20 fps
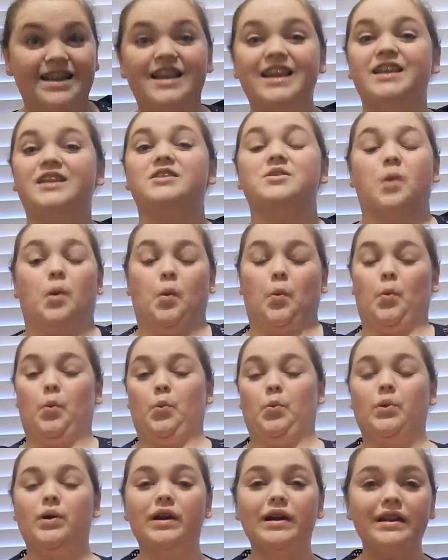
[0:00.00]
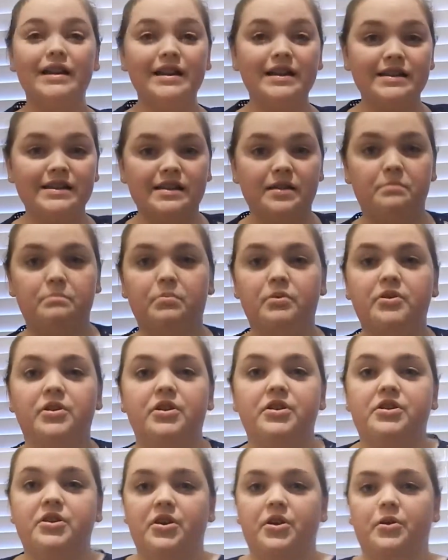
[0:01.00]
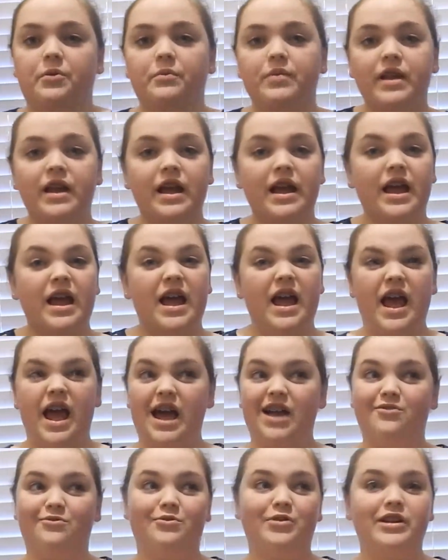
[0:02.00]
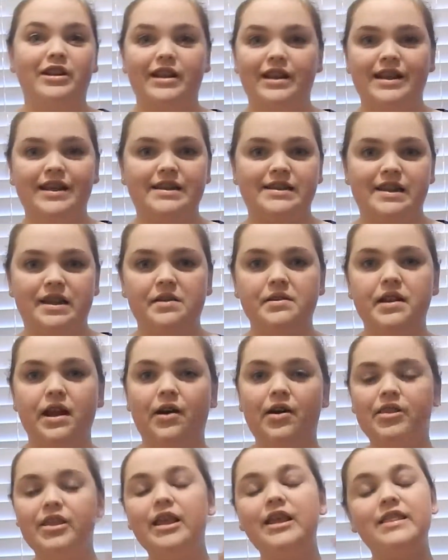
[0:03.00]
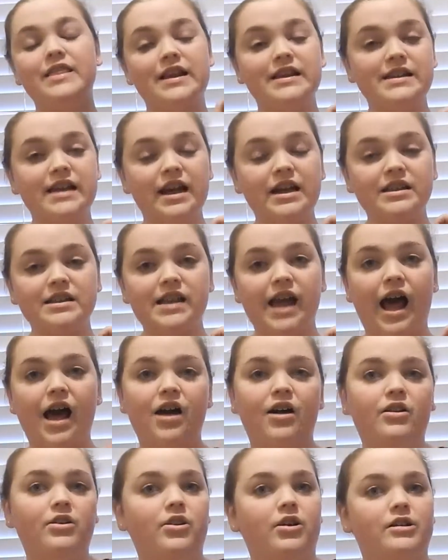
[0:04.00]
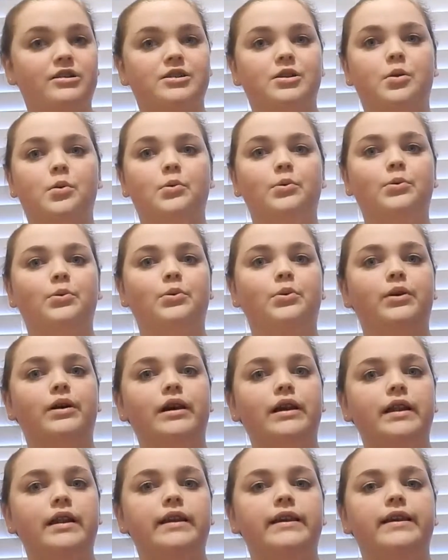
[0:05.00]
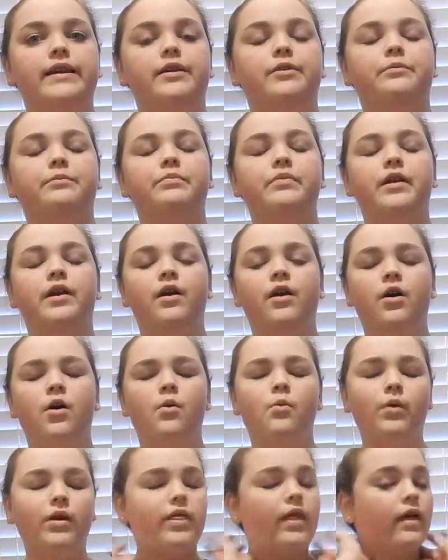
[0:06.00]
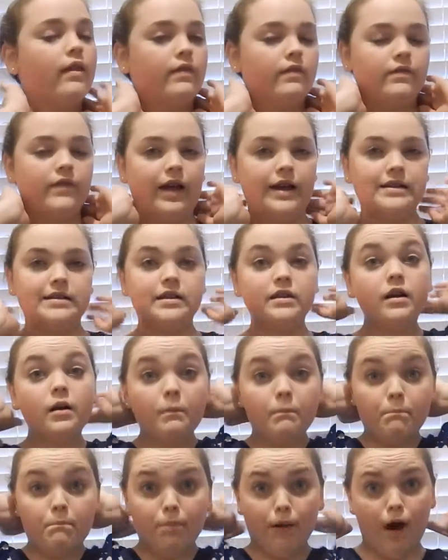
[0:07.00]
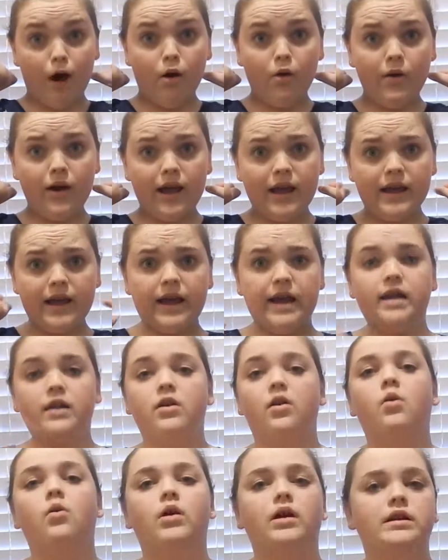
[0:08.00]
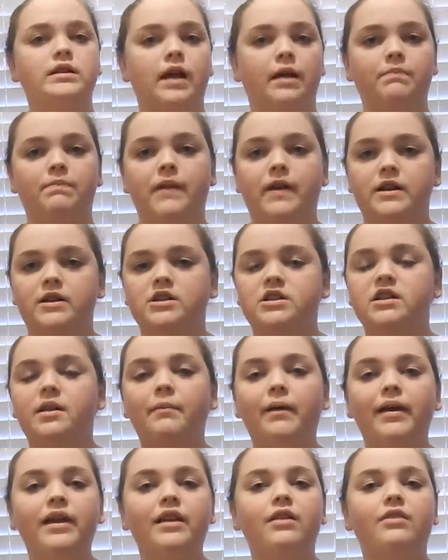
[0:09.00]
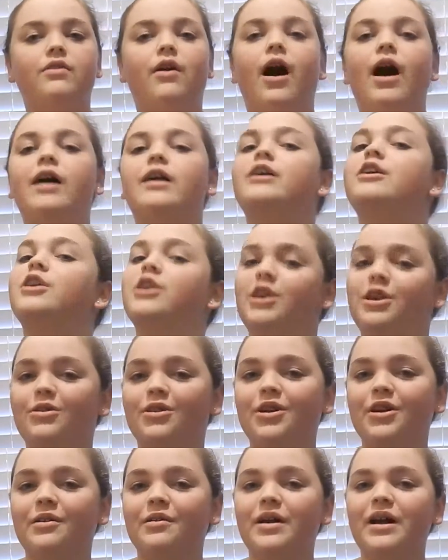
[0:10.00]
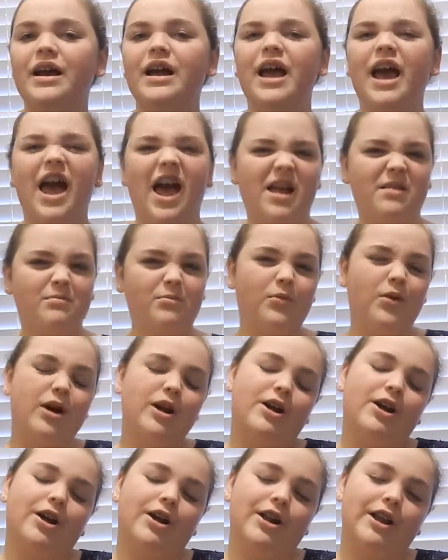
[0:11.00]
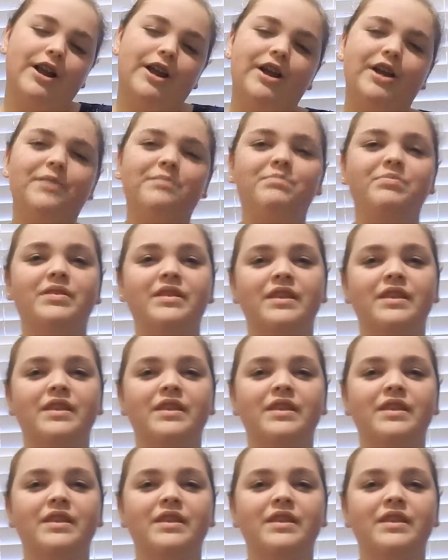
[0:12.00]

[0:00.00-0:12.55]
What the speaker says: It is really simple to do and really easy. Now I think this hairstyle looks really cute with a nice little bow in it or something, just to make it a lot cuter and more girlier.